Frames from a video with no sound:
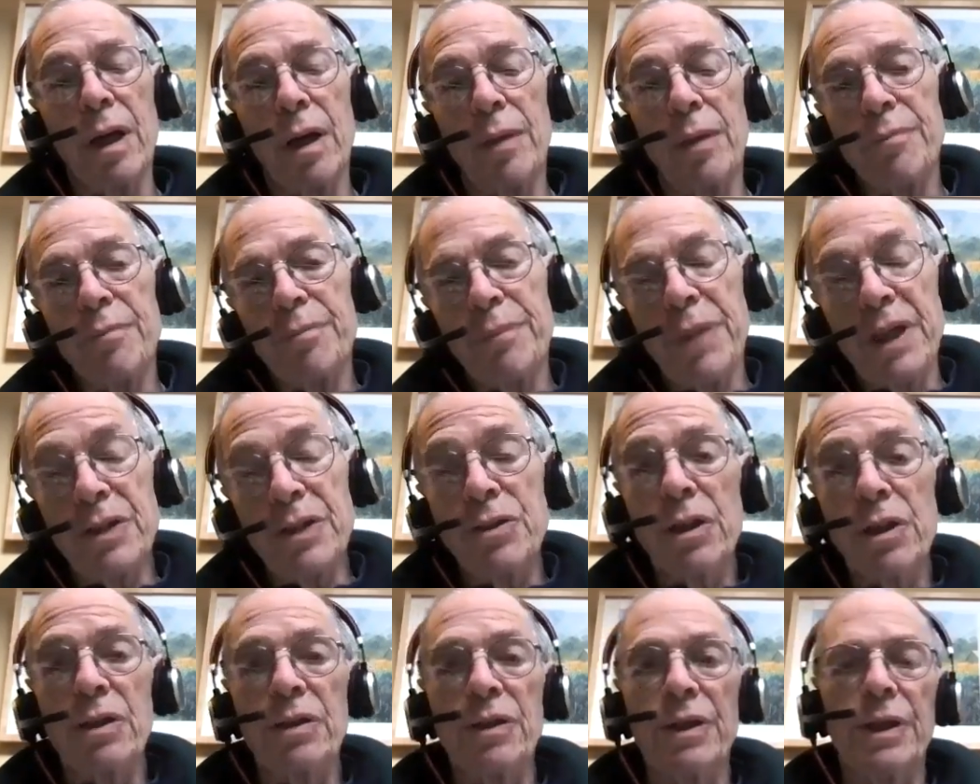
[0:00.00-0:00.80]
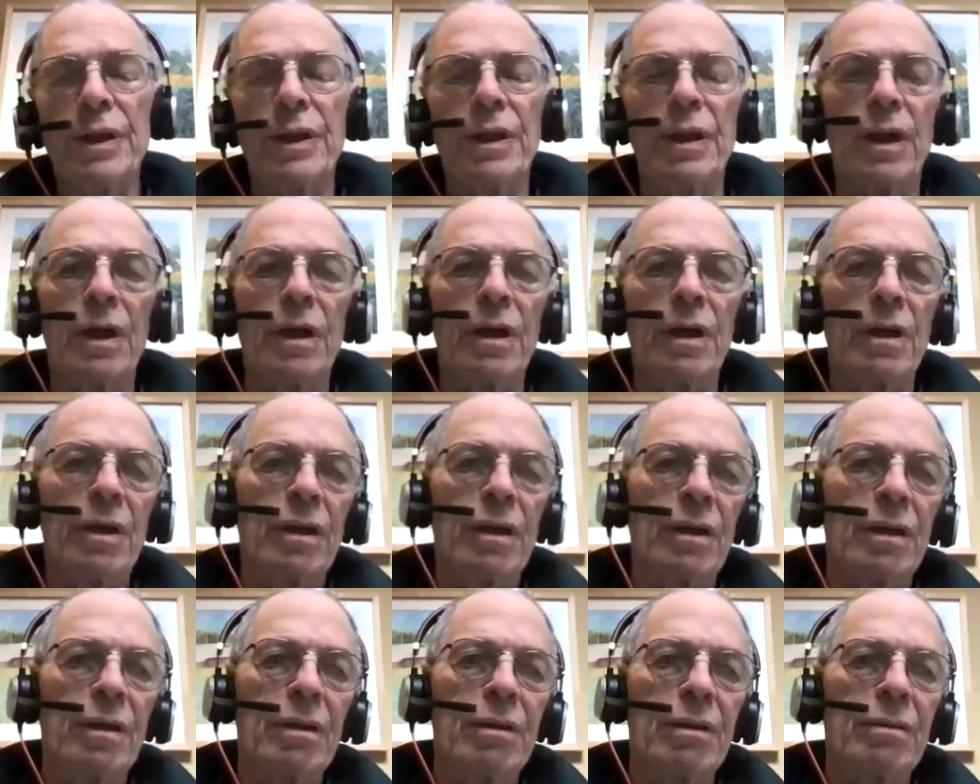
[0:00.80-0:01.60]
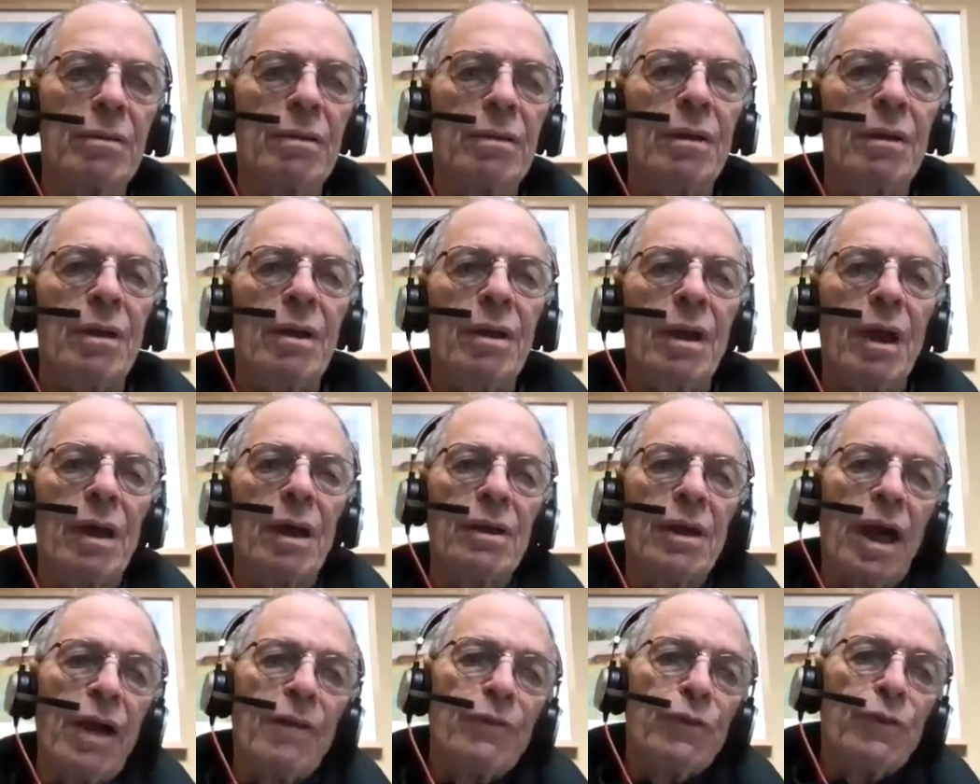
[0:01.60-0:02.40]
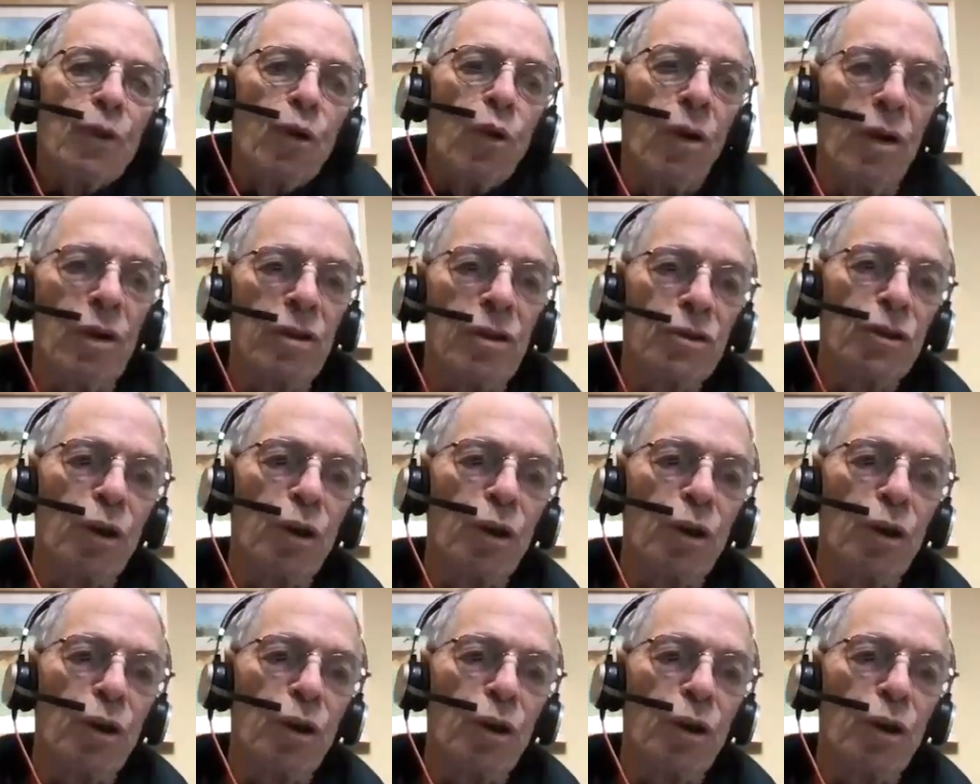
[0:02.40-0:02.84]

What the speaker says: I'm basically a lifelong